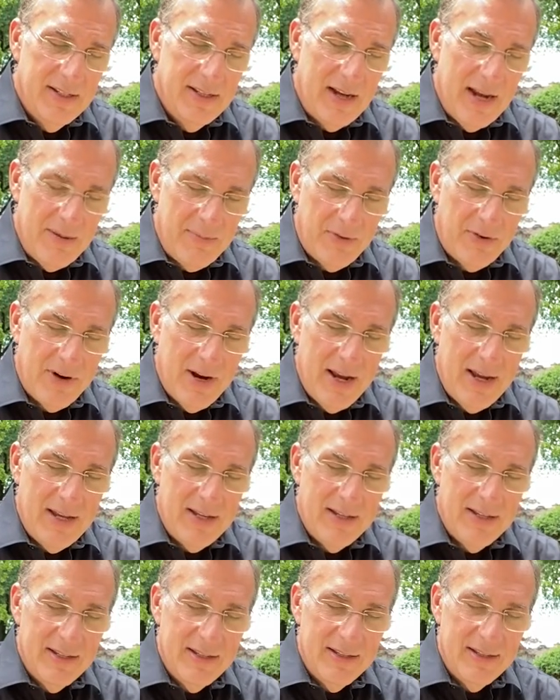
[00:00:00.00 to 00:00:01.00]
And I
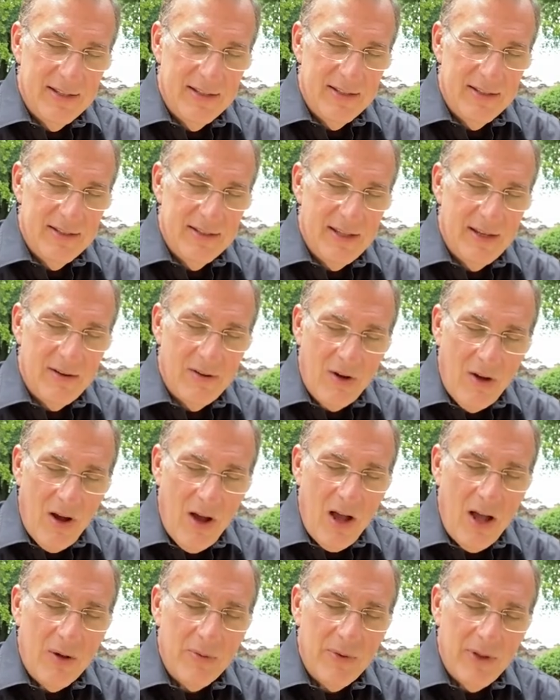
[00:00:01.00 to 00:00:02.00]
pray that
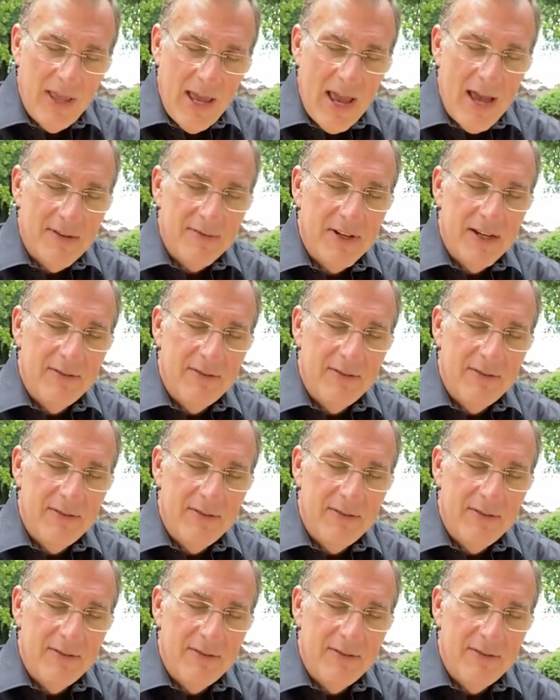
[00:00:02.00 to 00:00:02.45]
all will have